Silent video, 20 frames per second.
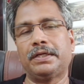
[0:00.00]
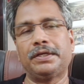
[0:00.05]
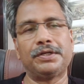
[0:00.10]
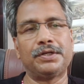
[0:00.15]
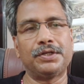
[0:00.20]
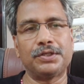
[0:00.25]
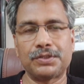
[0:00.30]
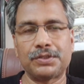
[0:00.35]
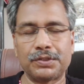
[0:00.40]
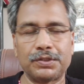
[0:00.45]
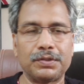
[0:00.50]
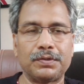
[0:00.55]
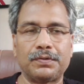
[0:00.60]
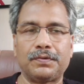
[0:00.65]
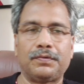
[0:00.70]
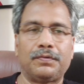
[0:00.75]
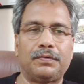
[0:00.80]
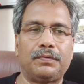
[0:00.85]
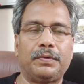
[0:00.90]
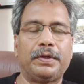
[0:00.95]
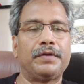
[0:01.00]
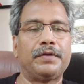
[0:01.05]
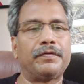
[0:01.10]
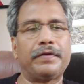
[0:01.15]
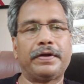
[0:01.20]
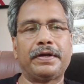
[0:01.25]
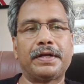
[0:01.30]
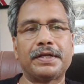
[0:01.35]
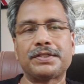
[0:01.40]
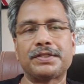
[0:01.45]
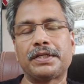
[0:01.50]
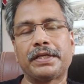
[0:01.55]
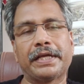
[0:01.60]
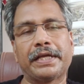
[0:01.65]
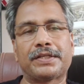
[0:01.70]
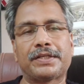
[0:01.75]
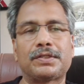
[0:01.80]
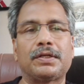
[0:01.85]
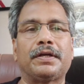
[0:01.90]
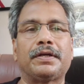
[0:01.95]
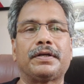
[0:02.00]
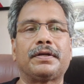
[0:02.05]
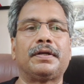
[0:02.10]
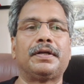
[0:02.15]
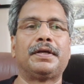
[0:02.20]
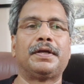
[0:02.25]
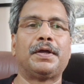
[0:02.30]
then it is very fantastic, excellent.